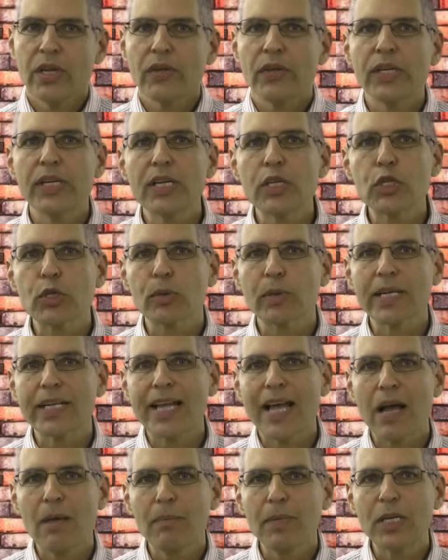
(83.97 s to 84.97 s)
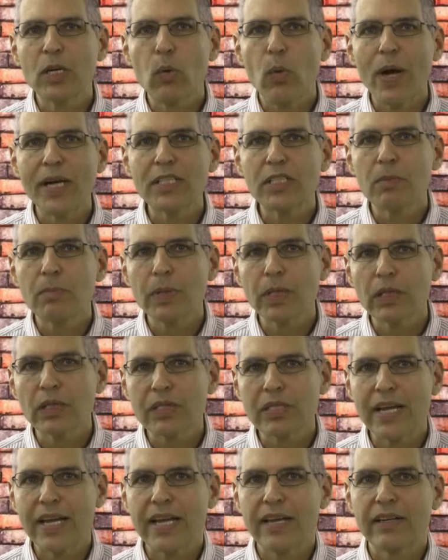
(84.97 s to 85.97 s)
The injury can be quite
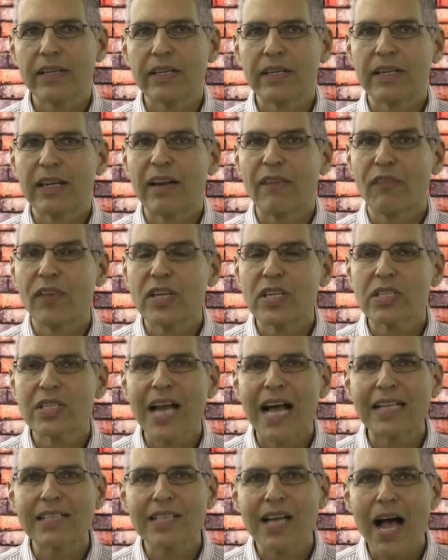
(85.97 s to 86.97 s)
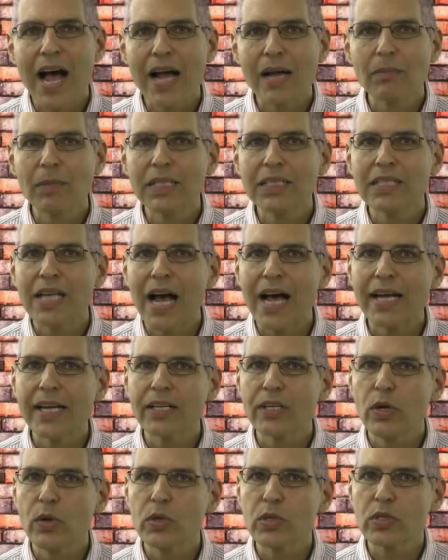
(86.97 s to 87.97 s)
debilitating if it is not timely
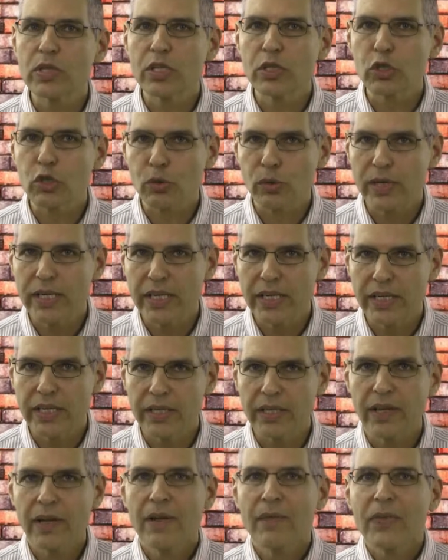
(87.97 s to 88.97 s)
diagnosed and treated.